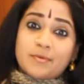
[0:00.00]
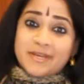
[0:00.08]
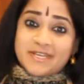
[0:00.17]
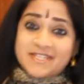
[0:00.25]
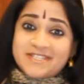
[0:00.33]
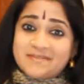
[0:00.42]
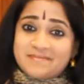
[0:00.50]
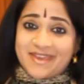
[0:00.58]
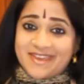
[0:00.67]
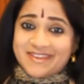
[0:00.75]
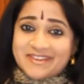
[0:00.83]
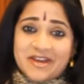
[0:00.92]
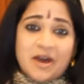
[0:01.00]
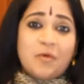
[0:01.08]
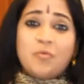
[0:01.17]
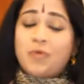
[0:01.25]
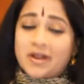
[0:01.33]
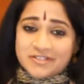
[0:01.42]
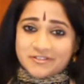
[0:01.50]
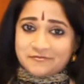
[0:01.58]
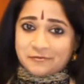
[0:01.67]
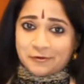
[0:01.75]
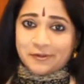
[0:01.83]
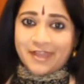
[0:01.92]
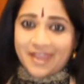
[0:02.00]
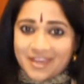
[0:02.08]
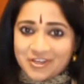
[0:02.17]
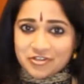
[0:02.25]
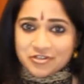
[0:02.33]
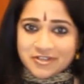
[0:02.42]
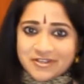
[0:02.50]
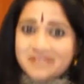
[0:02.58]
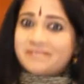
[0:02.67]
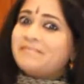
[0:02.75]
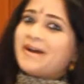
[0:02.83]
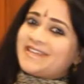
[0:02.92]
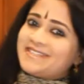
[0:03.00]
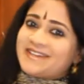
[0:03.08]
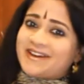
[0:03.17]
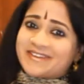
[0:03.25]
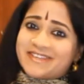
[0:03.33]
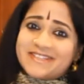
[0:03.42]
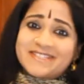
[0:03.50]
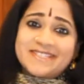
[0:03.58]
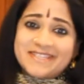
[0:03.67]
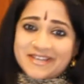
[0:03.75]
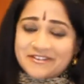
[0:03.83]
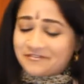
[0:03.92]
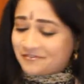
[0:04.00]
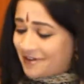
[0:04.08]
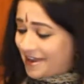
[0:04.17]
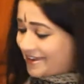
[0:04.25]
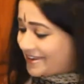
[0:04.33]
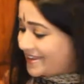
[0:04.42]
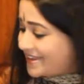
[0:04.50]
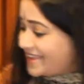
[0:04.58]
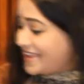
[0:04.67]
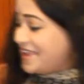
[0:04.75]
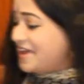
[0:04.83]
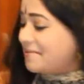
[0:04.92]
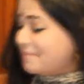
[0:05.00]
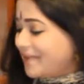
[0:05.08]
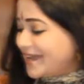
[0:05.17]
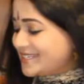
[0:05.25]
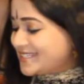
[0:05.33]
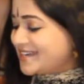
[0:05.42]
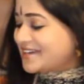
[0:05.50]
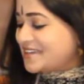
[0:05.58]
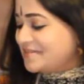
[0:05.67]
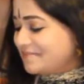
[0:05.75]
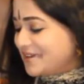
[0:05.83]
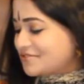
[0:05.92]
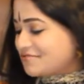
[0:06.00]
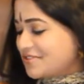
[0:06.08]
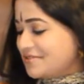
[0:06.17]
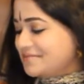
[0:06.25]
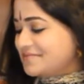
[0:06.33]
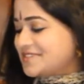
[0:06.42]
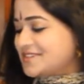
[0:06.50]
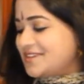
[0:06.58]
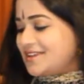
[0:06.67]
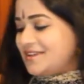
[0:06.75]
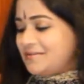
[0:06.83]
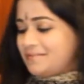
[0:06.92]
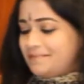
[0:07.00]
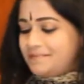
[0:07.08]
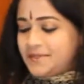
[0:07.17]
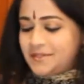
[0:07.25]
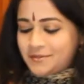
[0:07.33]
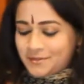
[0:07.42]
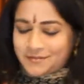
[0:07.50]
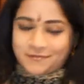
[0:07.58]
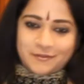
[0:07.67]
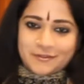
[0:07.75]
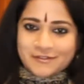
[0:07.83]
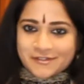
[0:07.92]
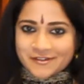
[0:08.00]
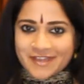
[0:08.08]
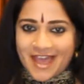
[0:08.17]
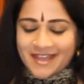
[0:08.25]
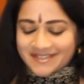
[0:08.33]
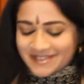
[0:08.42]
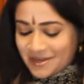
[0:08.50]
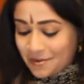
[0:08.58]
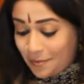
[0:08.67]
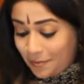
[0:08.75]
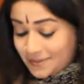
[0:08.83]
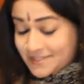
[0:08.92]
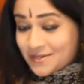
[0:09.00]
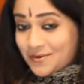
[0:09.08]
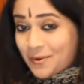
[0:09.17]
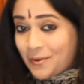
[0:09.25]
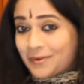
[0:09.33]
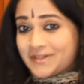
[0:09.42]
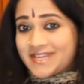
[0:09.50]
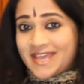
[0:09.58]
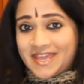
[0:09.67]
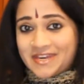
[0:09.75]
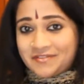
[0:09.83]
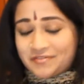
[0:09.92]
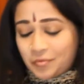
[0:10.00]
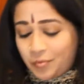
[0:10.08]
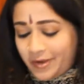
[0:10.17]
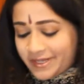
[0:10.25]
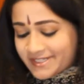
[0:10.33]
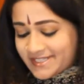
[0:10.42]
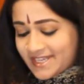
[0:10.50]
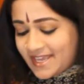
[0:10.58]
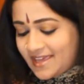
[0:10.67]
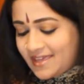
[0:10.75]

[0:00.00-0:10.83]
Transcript: are ready to make a wonderful Asian Maitake stir fry. Maitake mushrooms, beautiful to look at, also called hen of the woods.